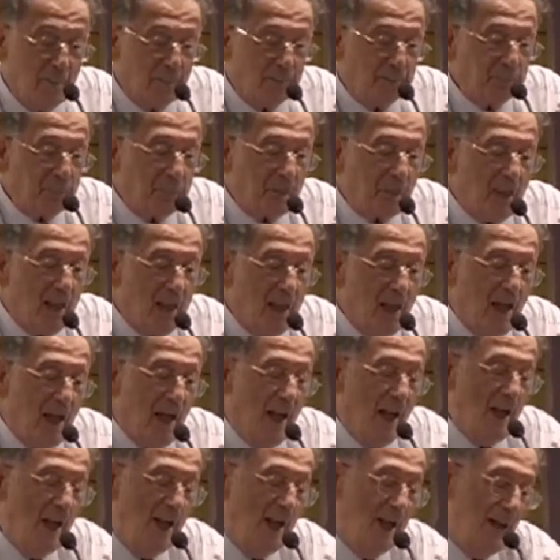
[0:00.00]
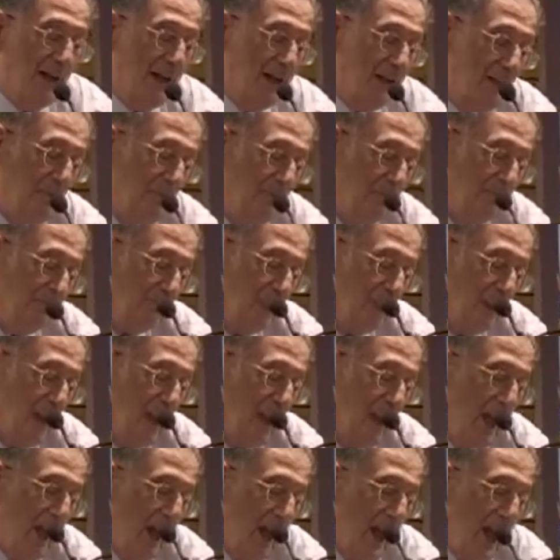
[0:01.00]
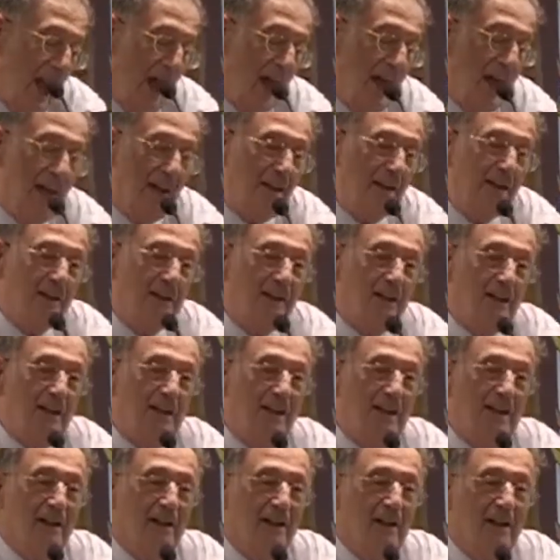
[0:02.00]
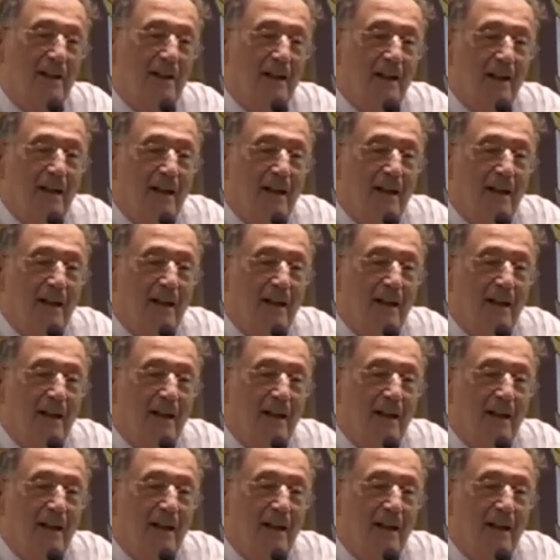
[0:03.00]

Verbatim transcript: uh, and uh,